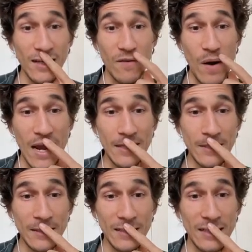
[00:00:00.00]

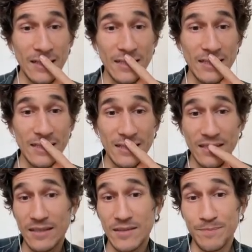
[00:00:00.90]
right?
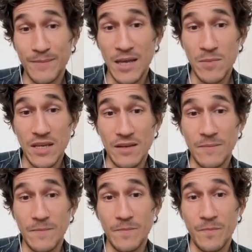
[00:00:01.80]
Maybe.
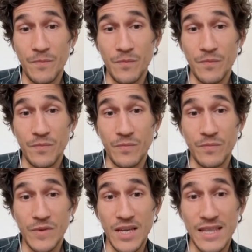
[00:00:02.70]

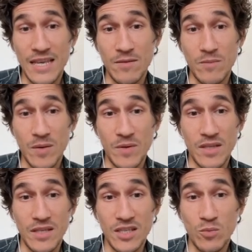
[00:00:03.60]
And then maybe
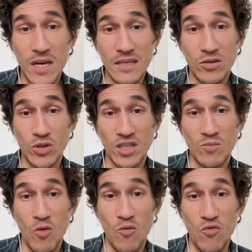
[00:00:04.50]
this way to get
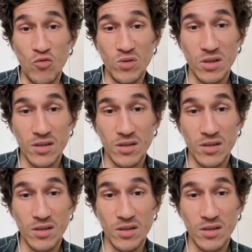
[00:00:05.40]
more wood.